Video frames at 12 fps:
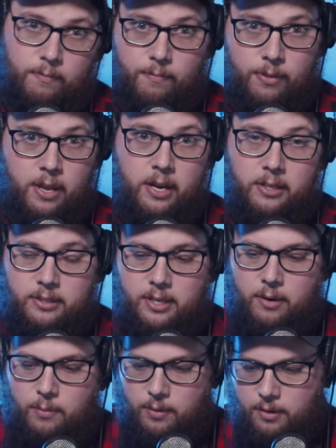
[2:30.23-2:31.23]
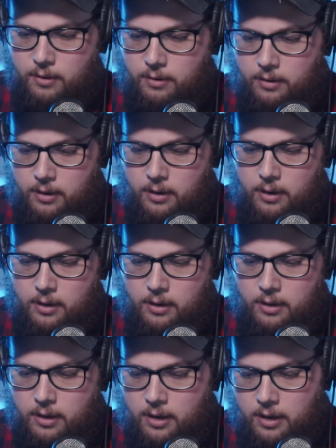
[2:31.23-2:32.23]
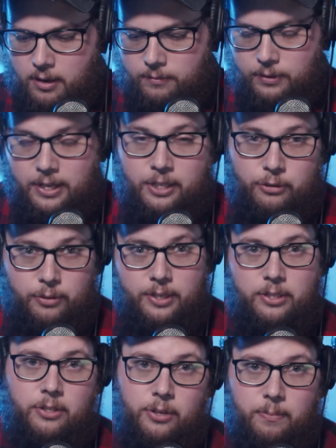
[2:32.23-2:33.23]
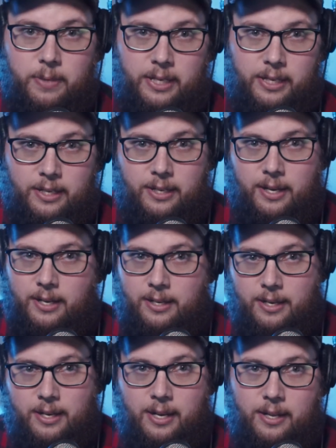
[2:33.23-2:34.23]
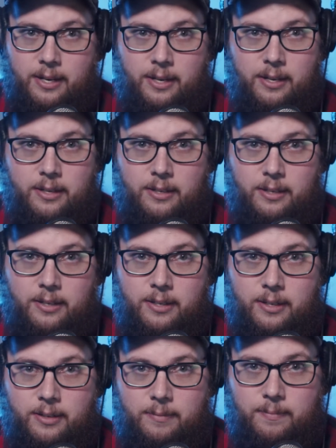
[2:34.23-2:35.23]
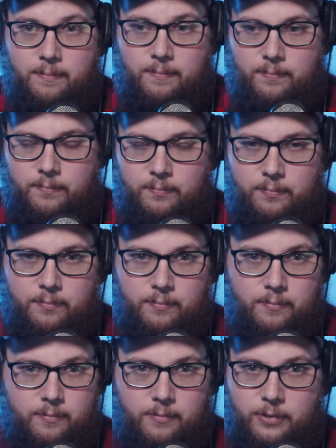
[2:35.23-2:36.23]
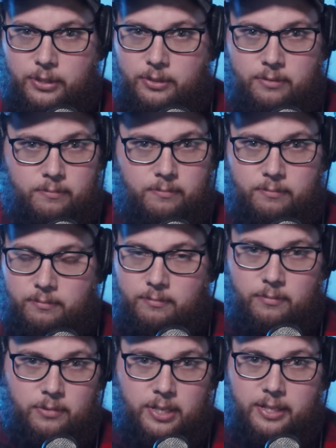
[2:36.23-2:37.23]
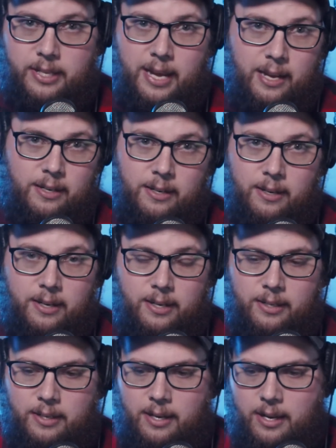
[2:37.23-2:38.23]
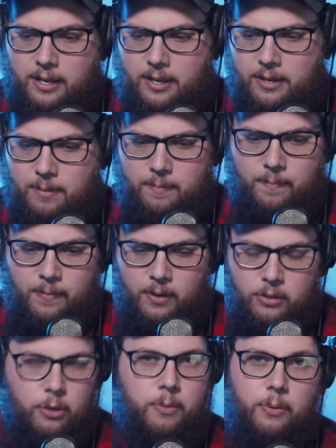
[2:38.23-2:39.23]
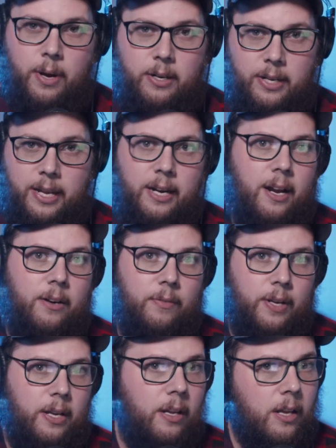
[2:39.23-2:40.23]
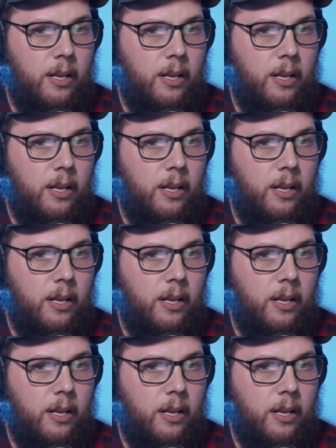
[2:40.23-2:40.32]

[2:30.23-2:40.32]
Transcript: things that were of interest to me. And I kind of um, just did that. And I, I um, took me a while to get out of it